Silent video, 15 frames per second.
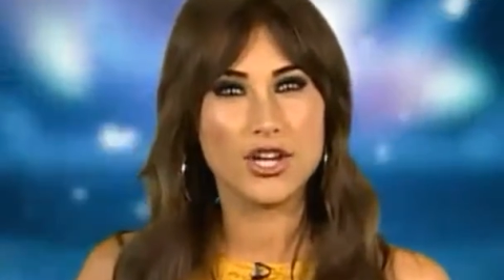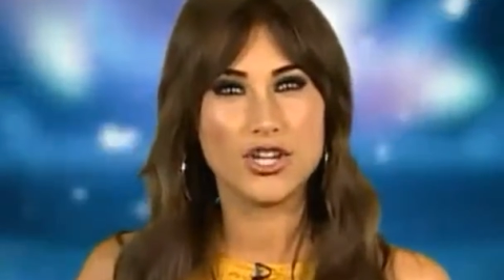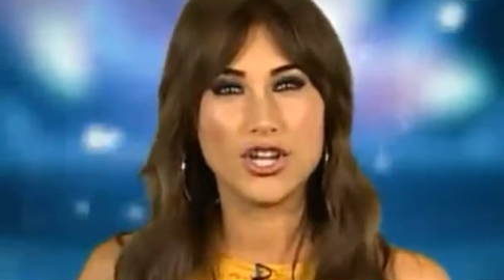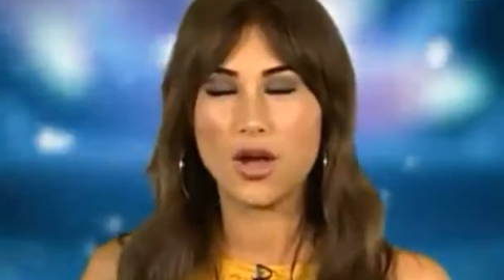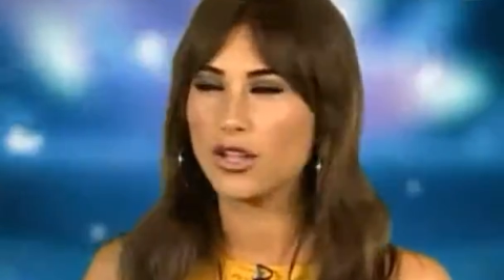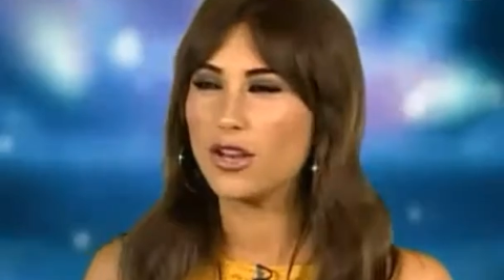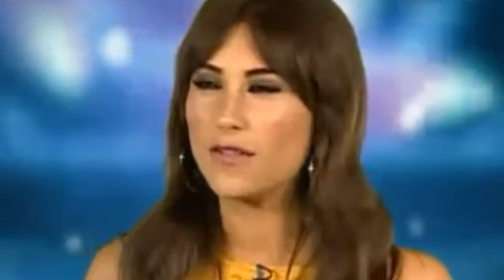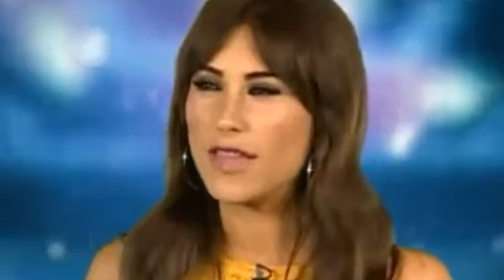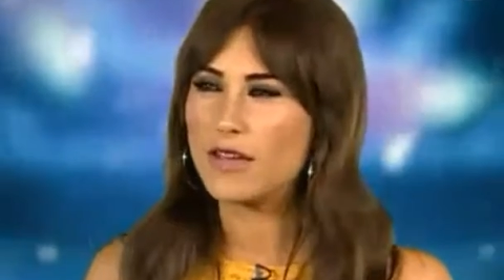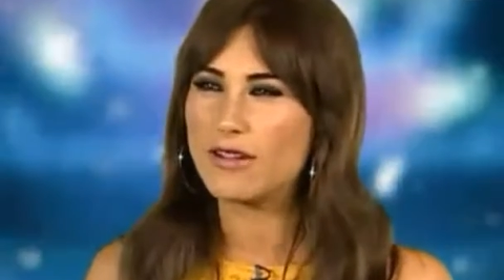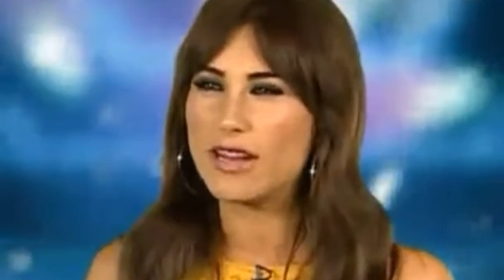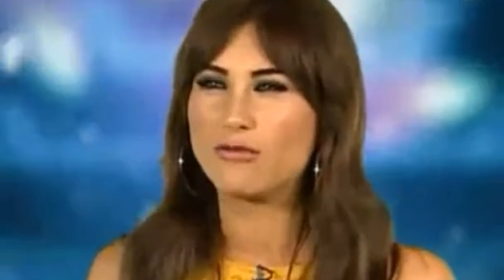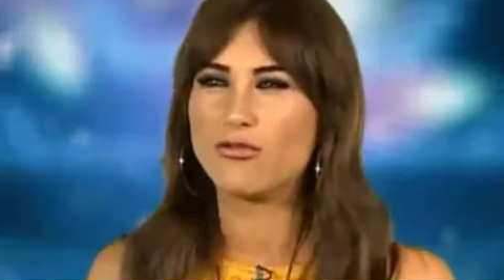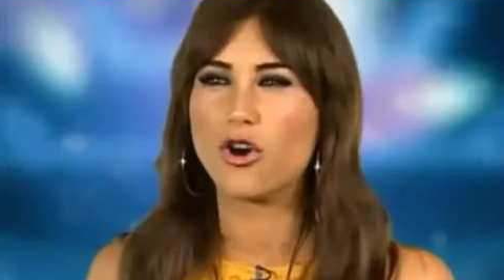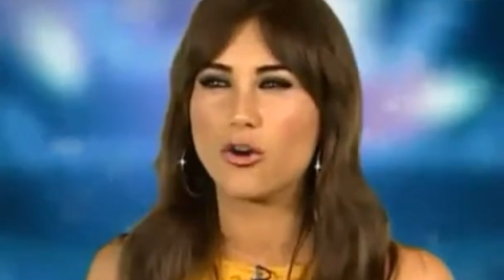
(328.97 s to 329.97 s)
You know, I don't know if they're
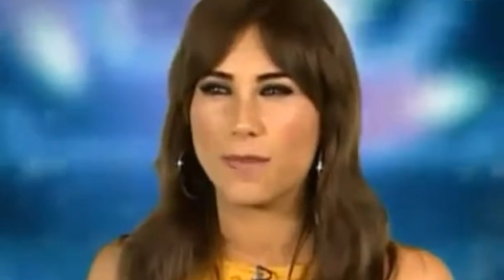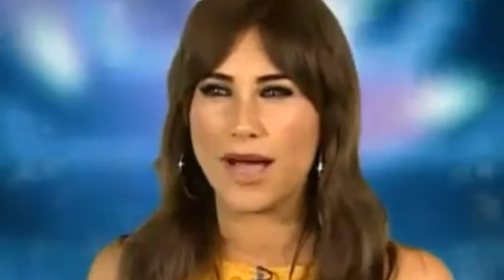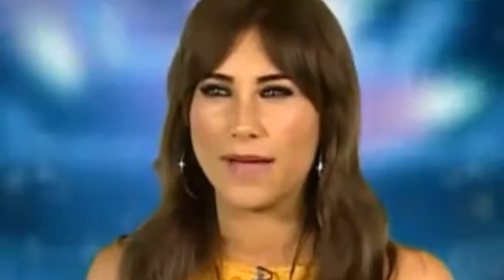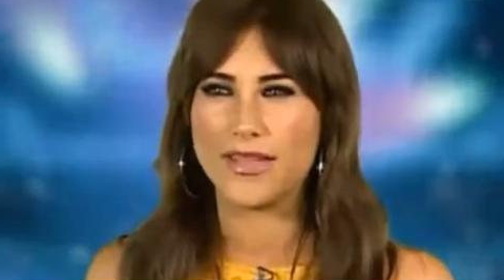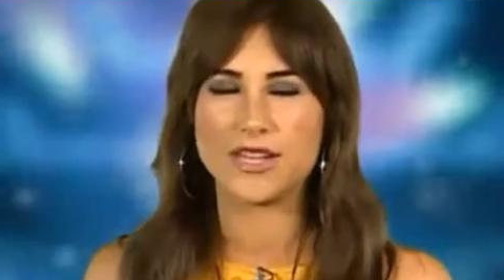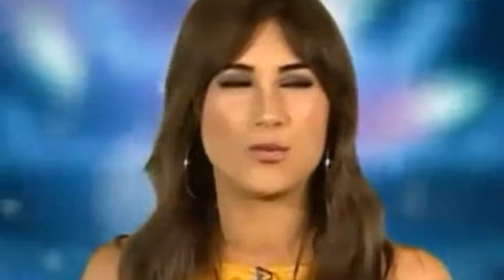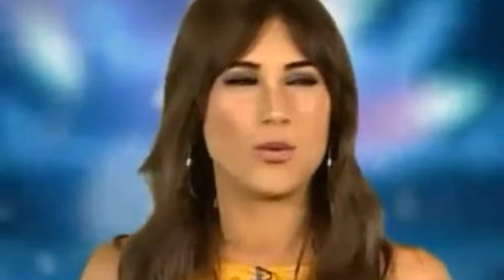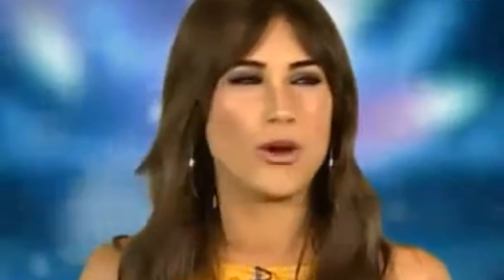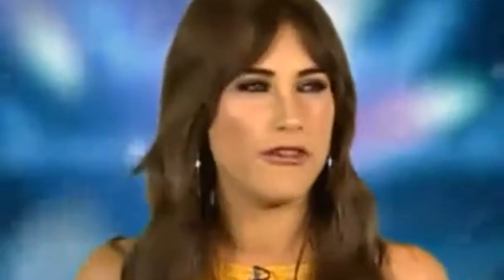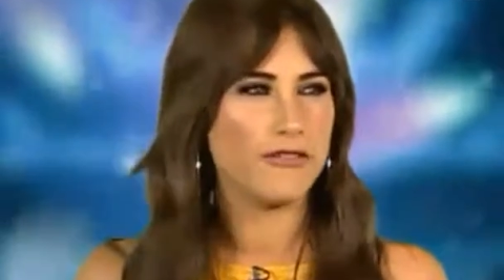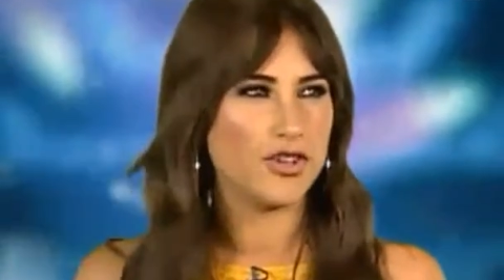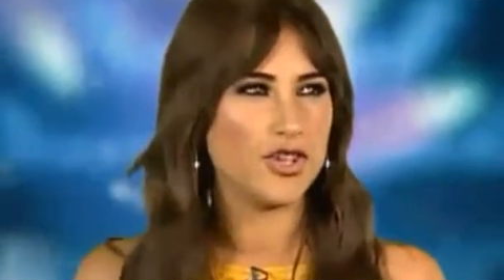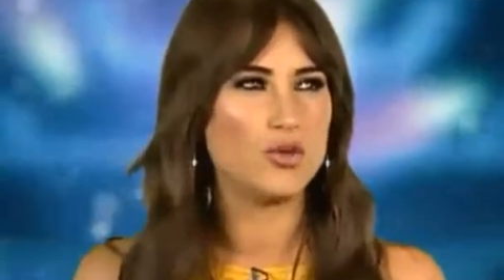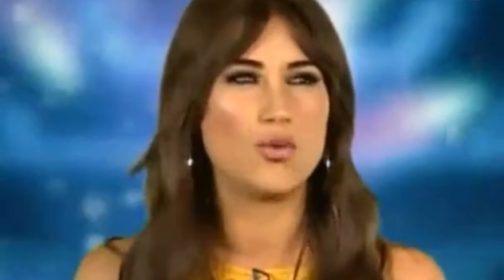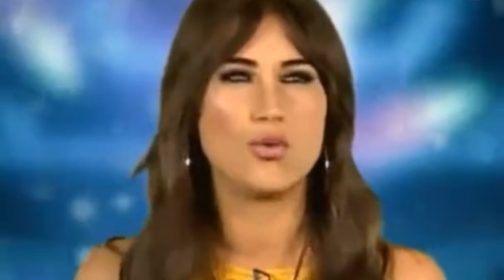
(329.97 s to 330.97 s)
really a rock band. They did
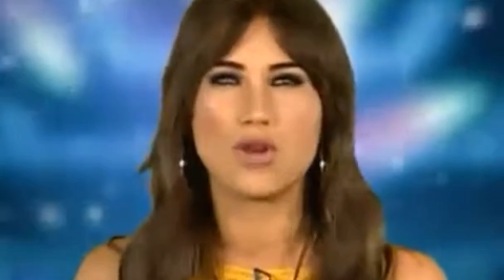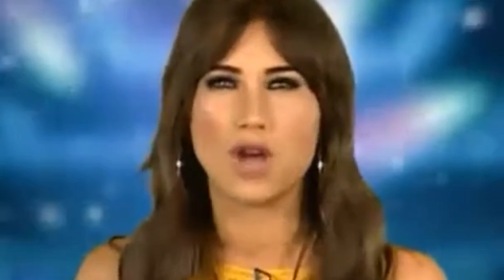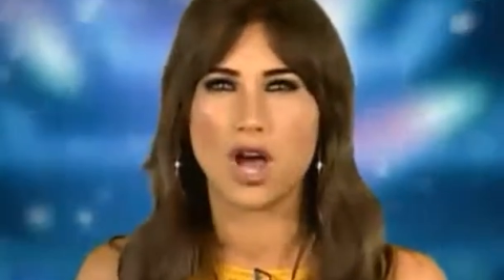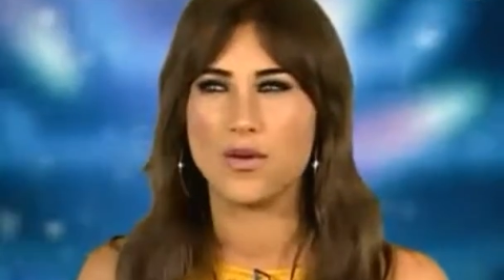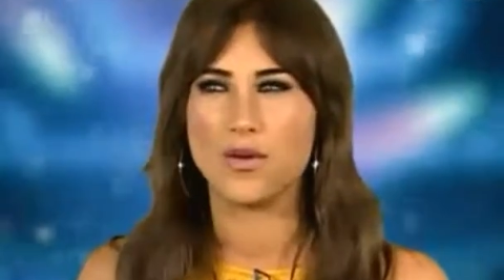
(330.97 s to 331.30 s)
Wherever You Will Go.